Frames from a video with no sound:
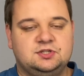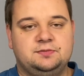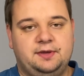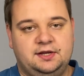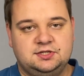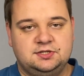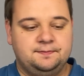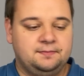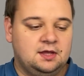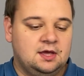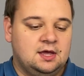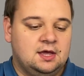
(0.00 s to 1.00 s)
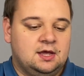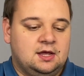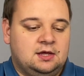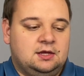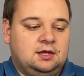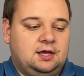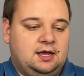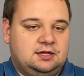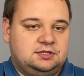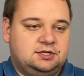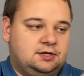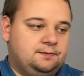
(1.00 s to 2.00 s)
intubated.
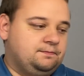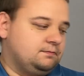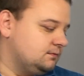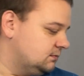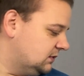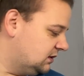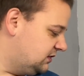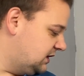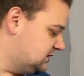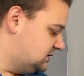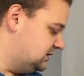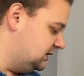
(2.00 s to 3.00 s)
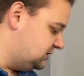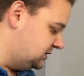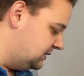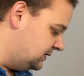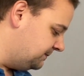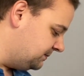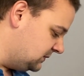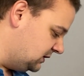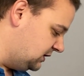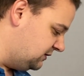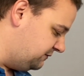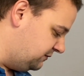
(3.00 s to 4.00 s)
And that's it
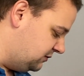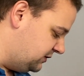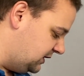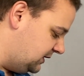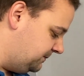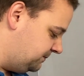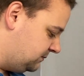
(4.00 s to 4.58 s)
for the